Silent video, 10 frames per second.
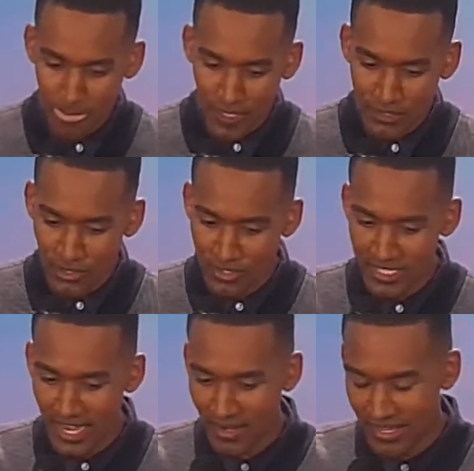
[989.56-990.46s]

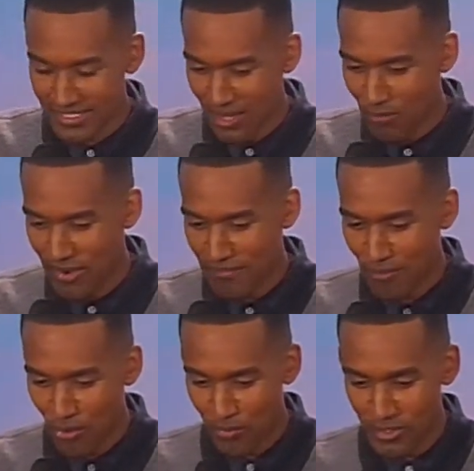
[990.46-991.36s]
as I went
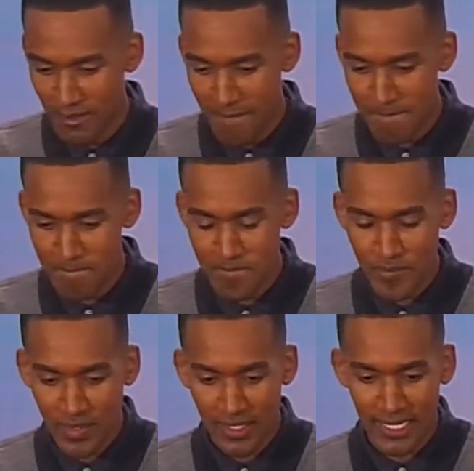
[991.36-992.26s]
forward,
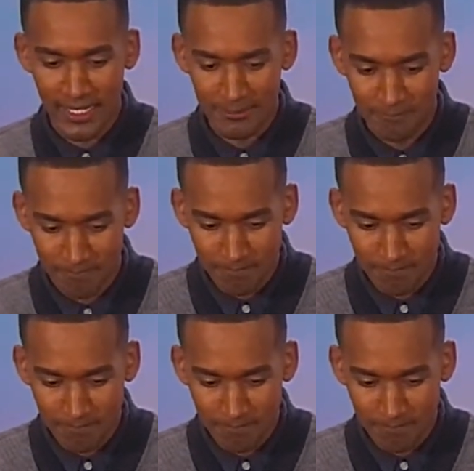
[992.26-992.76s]
I